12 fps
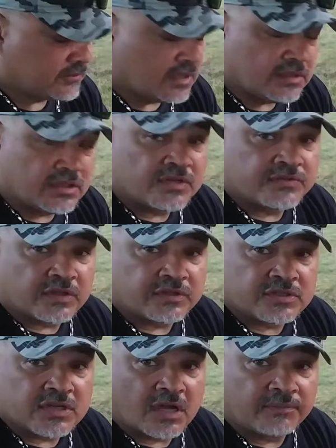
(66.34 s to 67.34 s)
It does get the
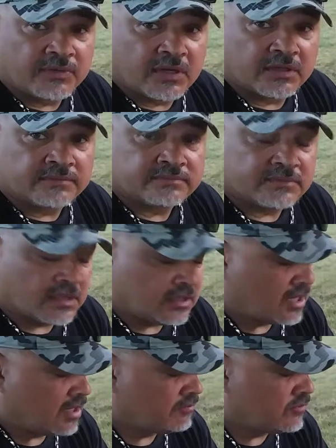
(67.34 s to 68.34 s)
job done, and
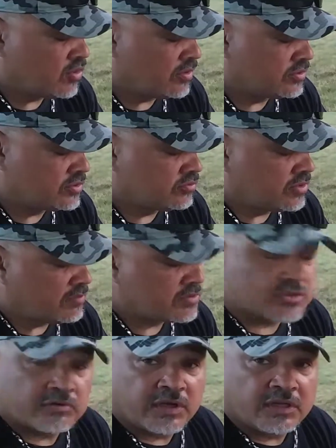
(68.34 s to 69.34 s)
I'm going to
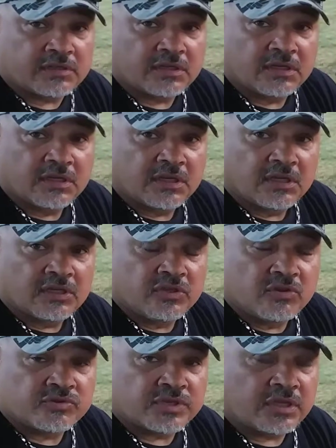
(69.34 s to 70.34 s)
demonstrate
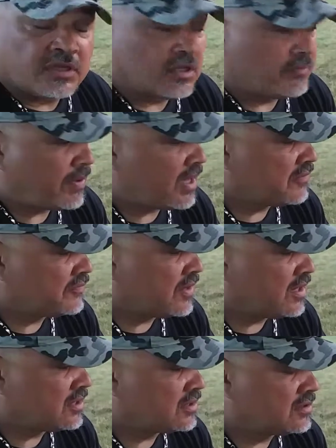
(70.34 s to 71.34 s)
using the
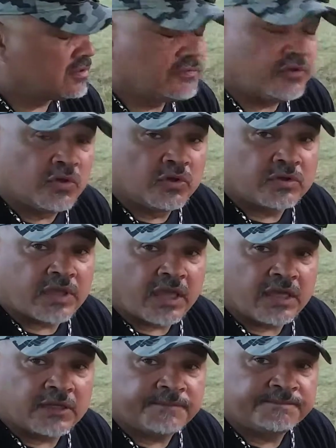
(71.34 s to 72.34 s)
Pathfinder fuel
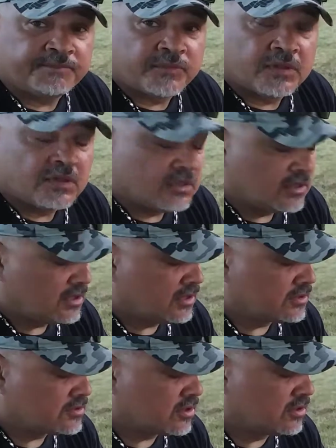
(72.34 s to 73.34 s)
can
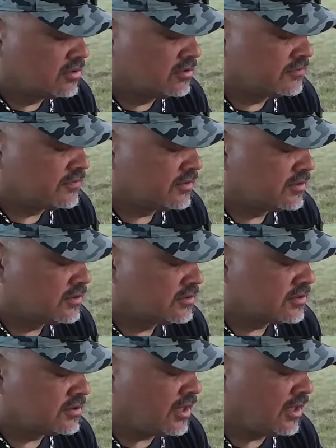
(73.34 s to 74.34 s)
stove
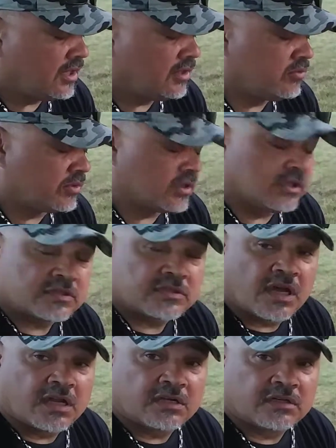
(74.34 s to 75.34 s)
today with the
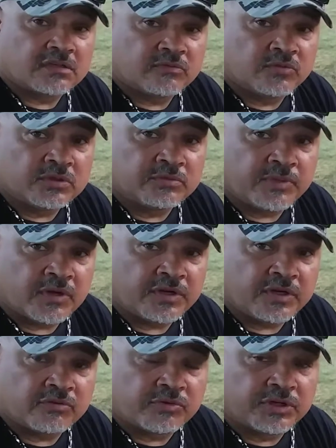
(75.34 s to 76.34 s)
Lixada wood
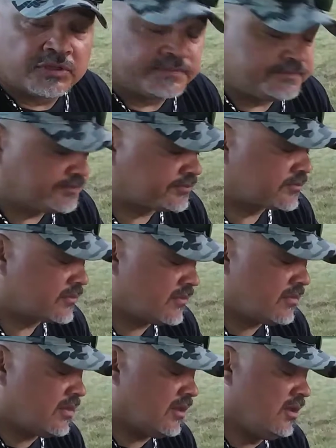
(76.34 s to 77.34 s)
burning grill.
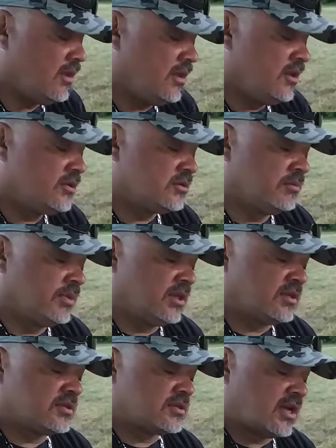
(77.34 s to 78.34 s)
So I'm gonna
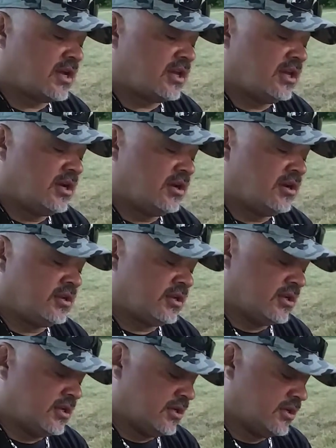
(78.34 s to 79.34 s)
get this out of here and
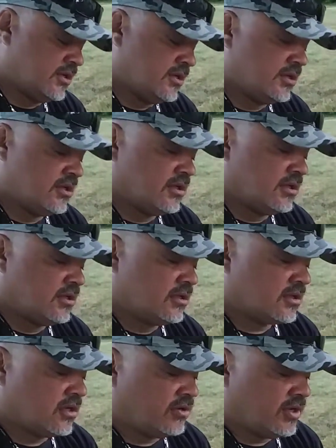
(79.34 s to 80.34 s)

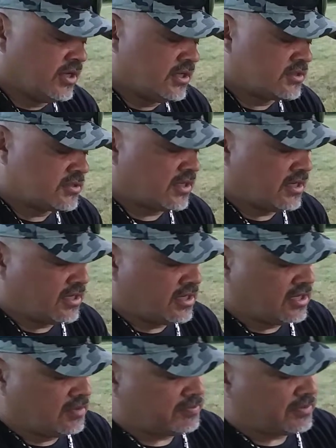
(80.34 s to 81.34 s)
go ahead and set it
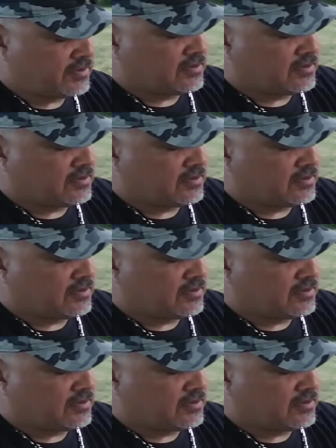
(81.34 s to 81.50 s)
up.